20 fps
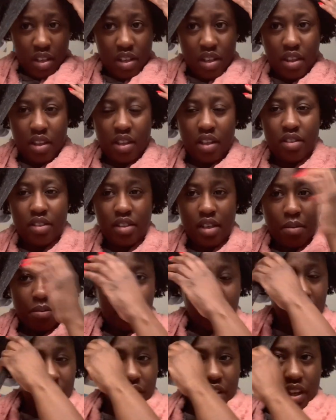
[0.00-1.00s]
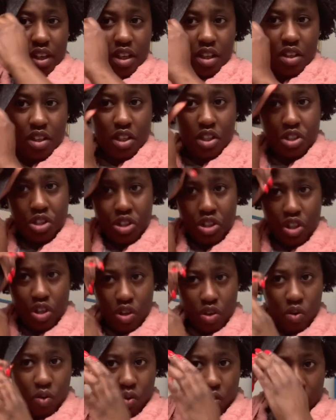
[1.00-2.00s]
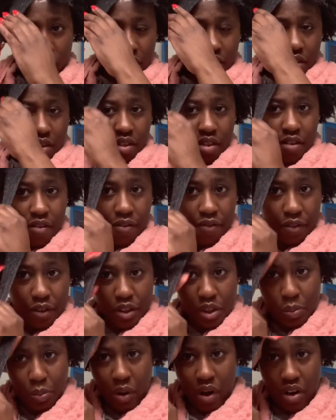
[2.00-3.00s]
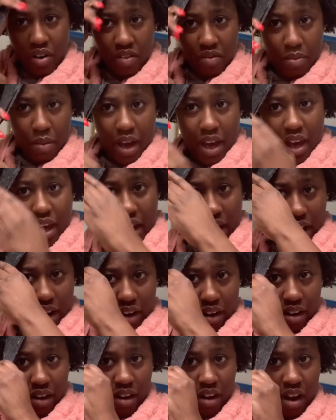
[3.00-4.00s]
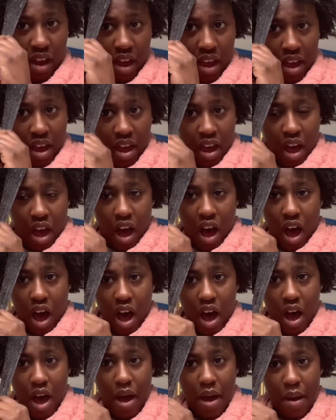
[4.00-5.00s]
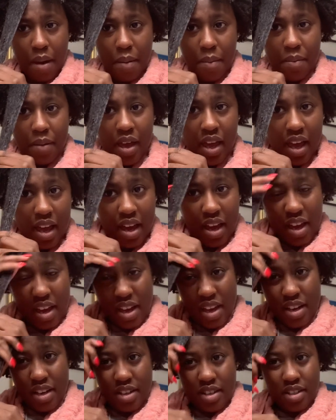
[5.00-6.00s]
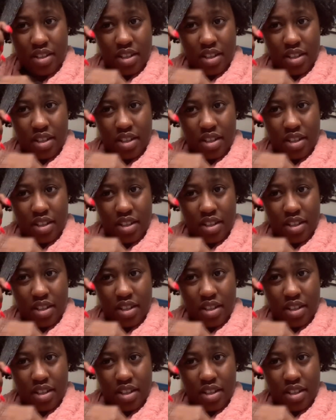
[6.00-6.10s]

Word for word: the some leave-in conditioner on the first part of my hair, um, and